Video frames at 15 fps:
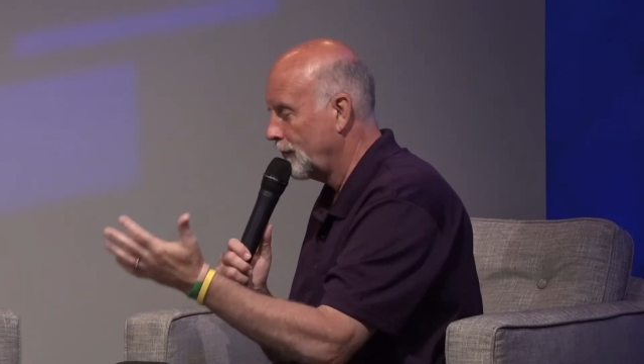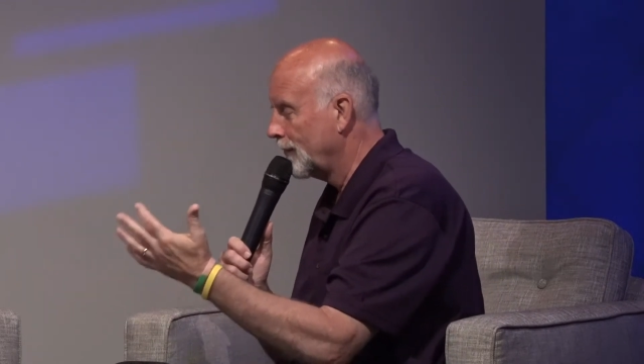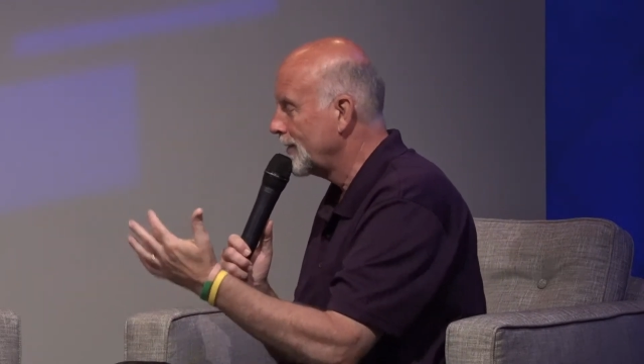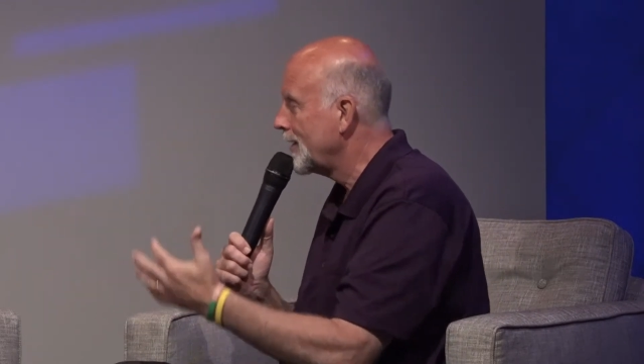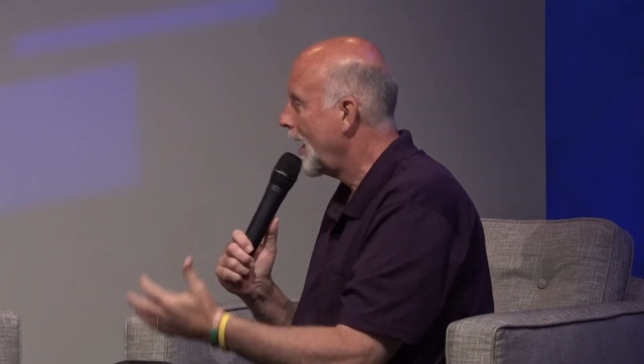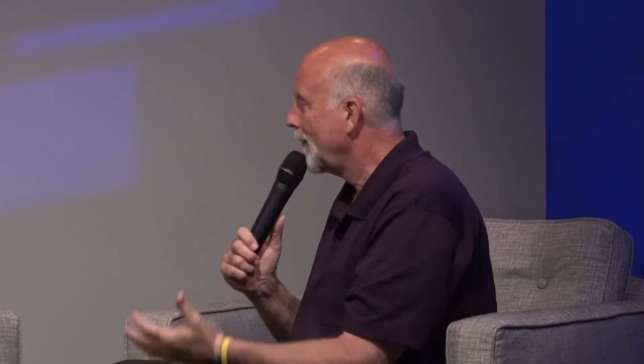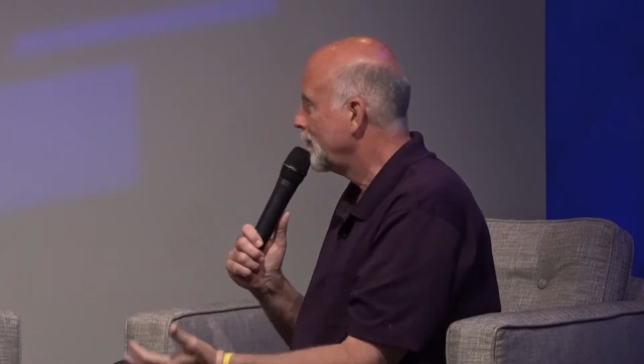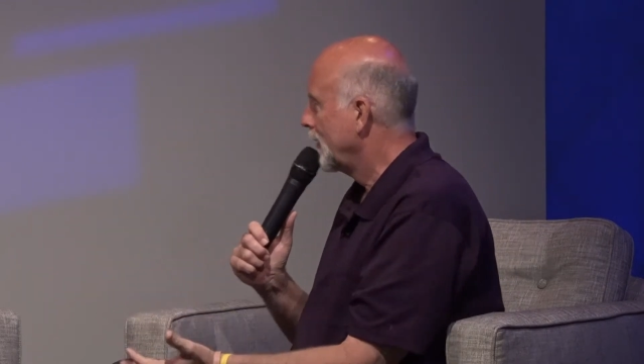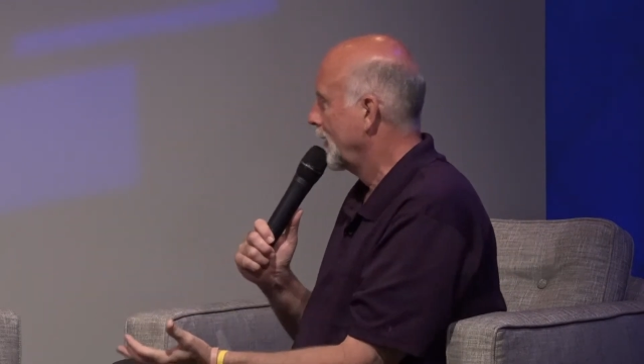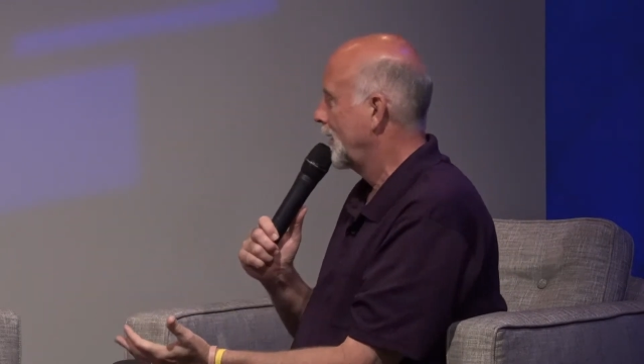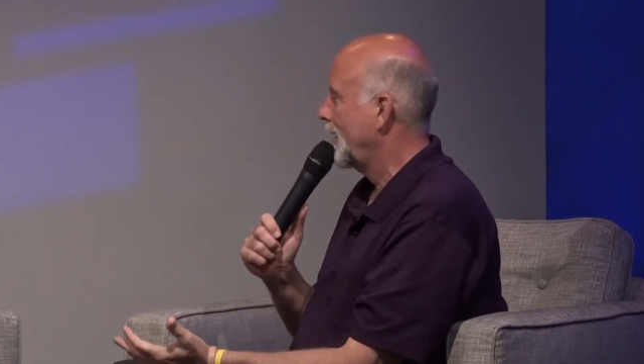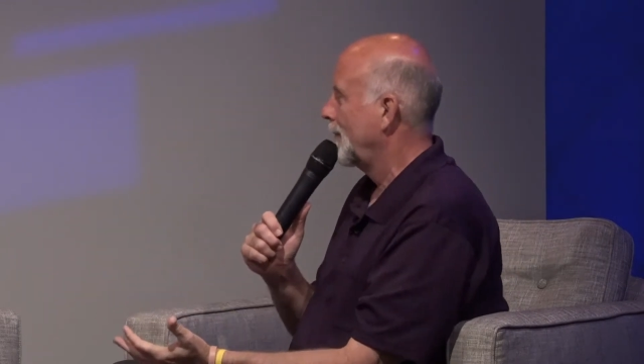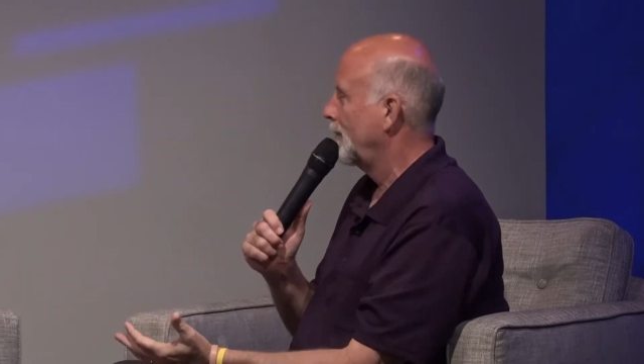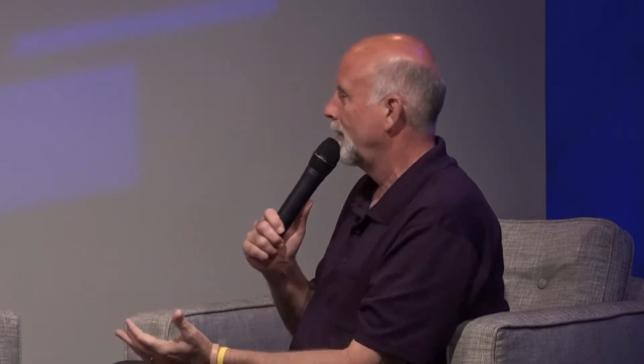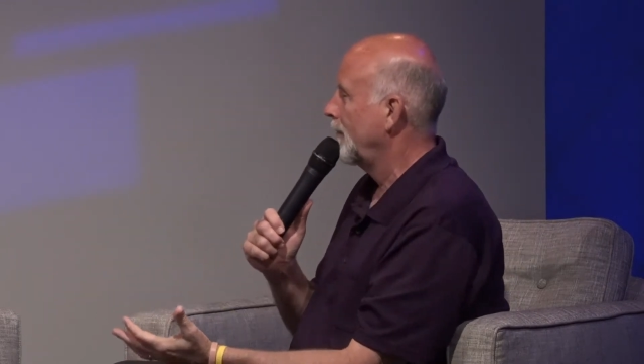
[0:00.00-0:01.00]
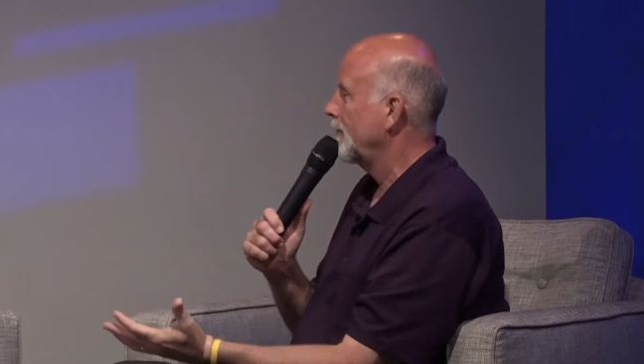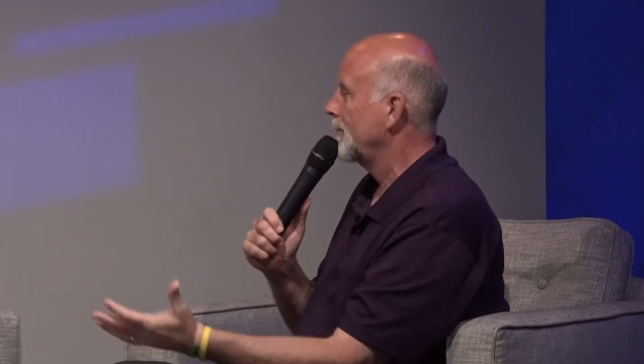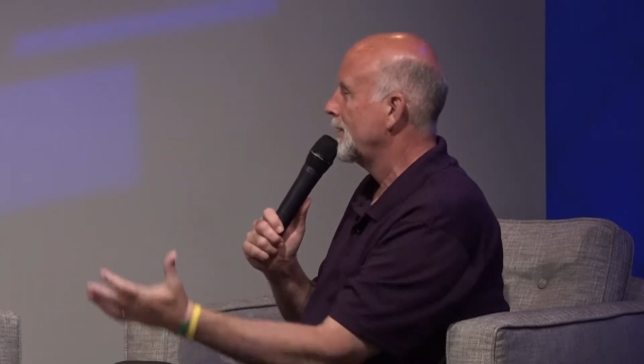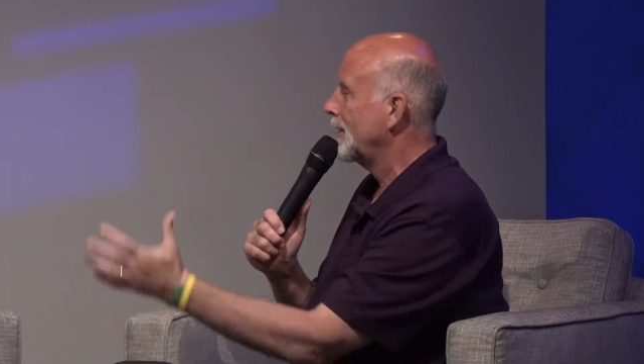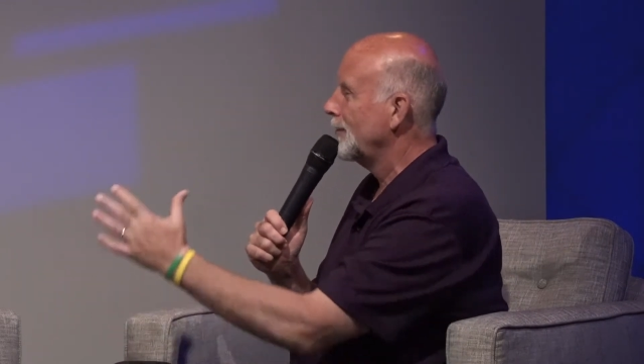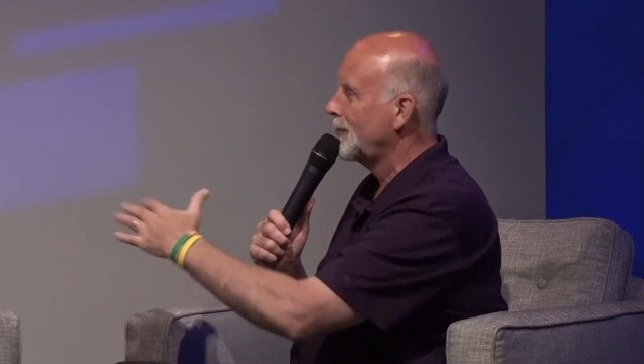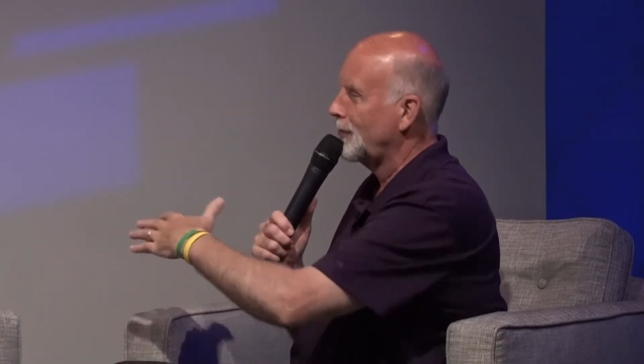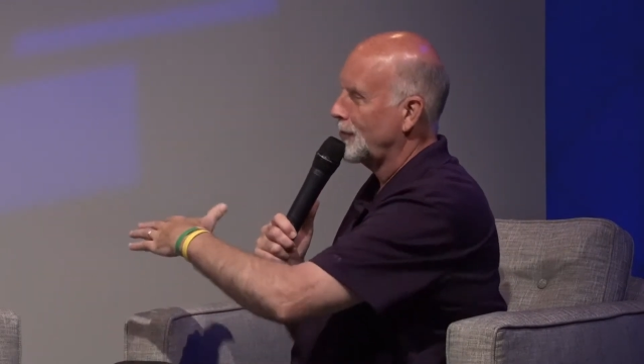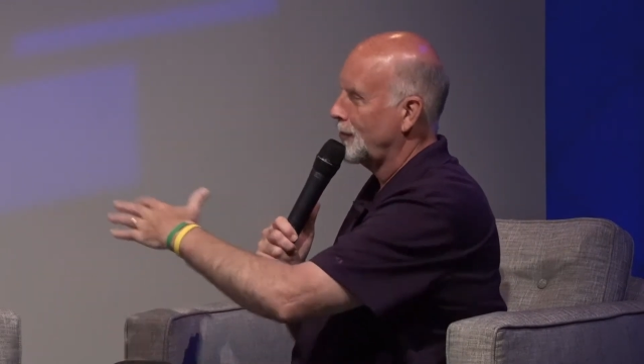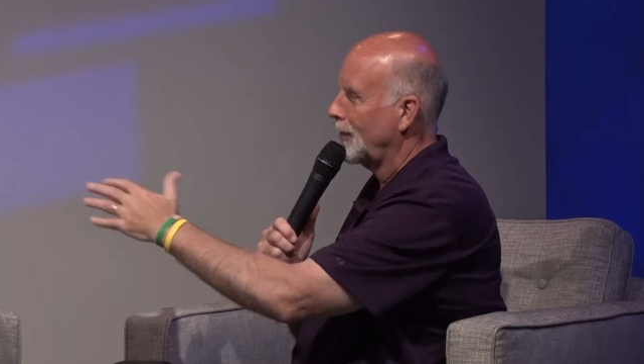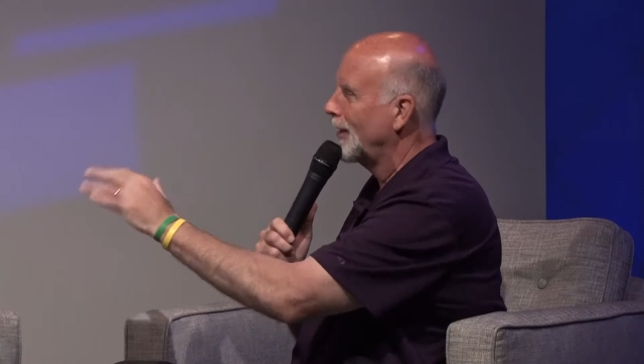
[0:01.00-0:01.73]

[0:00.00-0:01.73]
You've adopted a couple of them. Tell us just